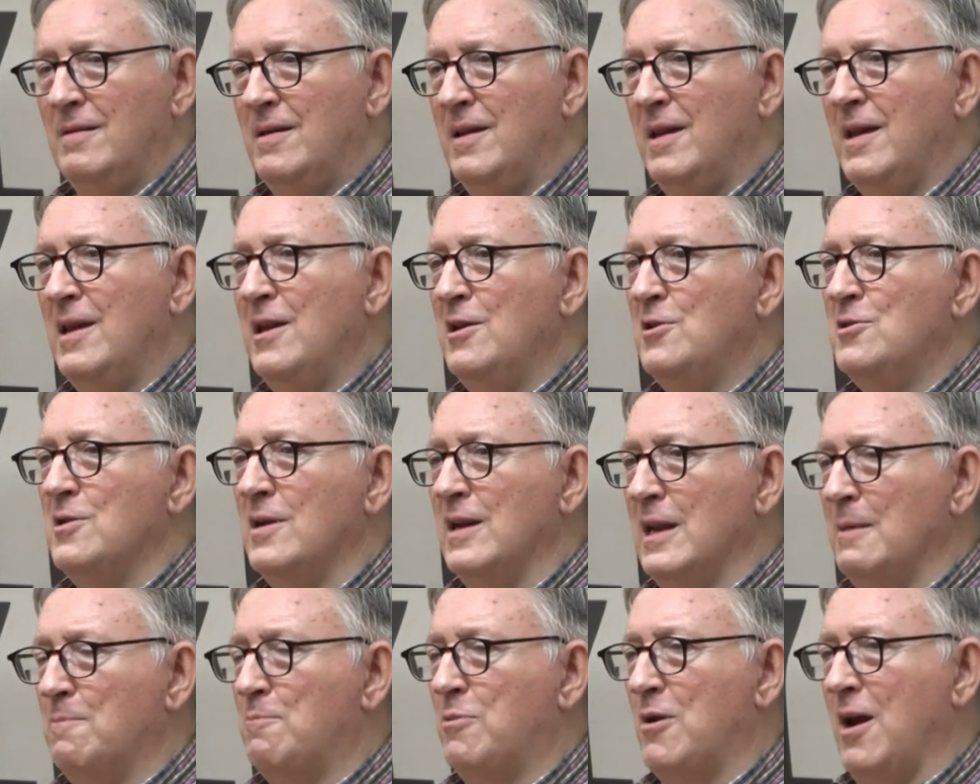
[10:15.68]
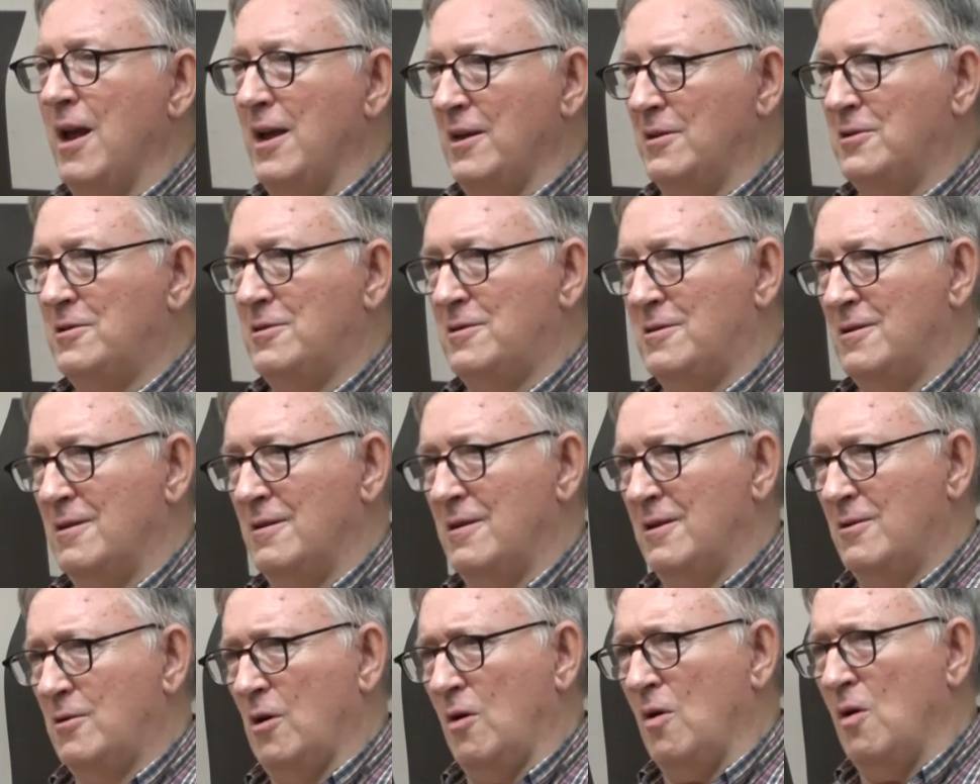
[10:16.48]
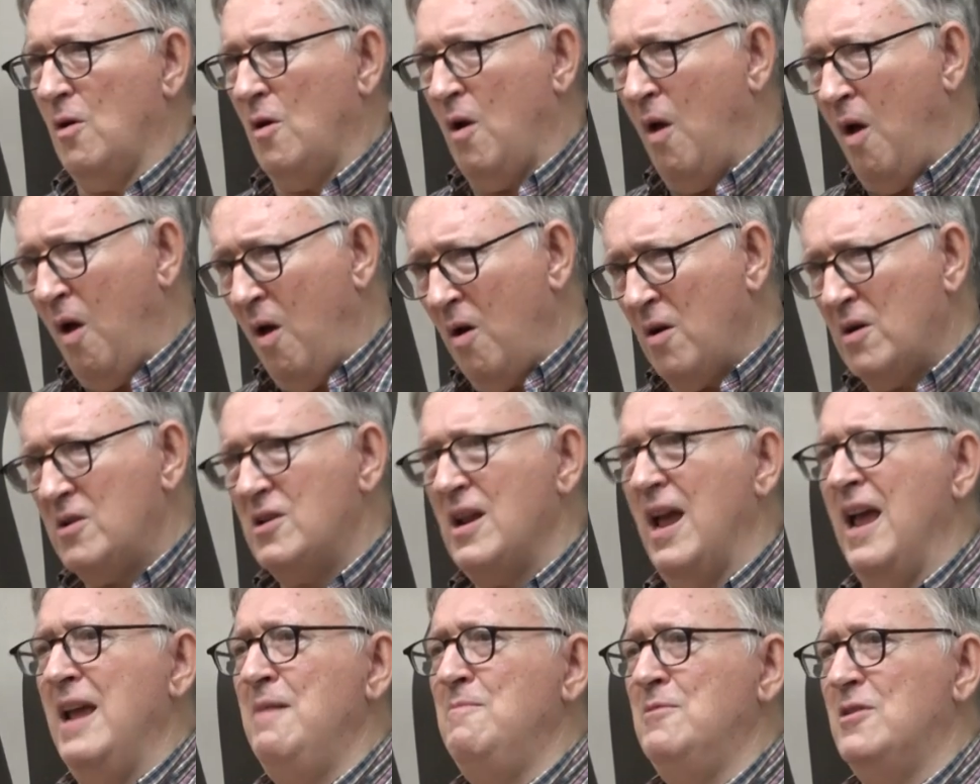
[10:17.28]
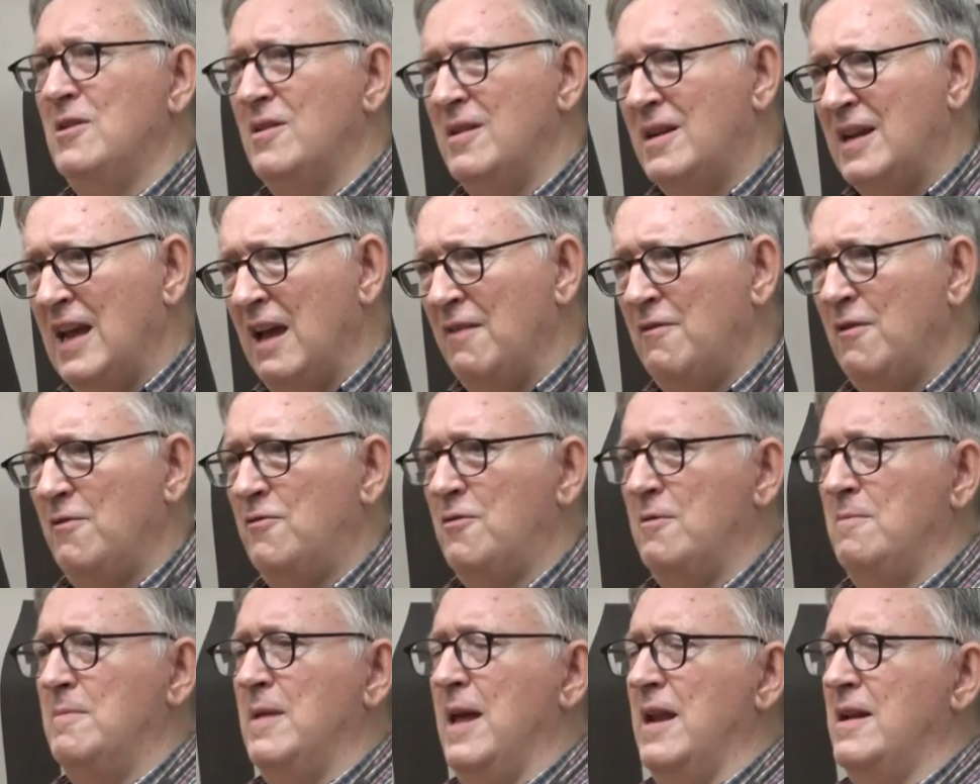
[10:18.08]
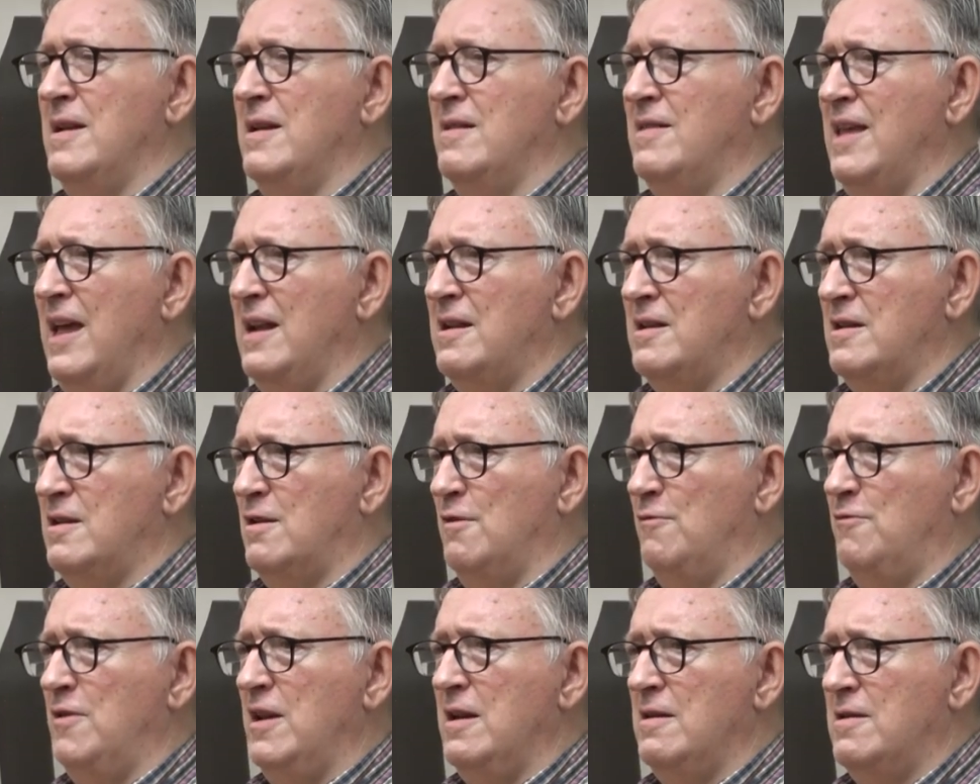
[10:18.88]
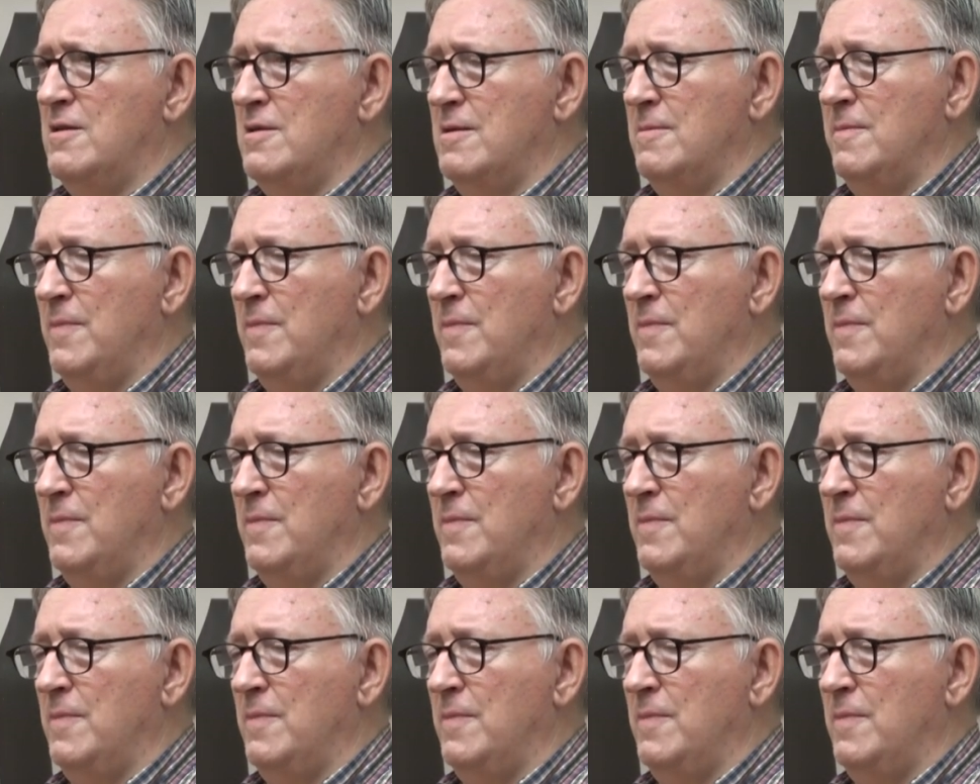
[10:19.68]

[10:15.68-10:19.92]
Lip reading: easily priced. It took a long time to recover from that defeat.